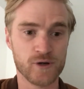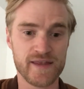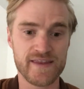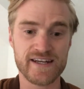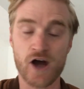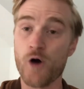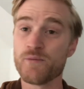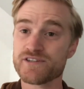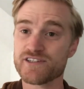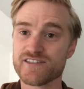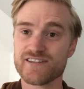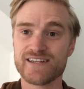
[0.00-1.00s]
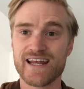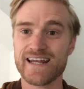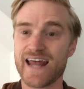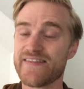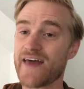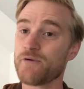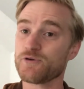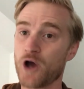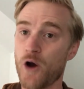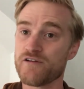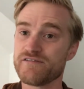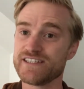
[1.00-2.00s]
and then Home Assistant, and, and that will
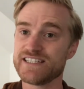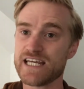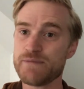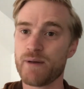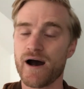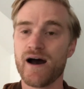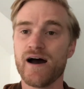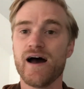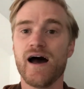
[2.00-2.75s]
go even deeper.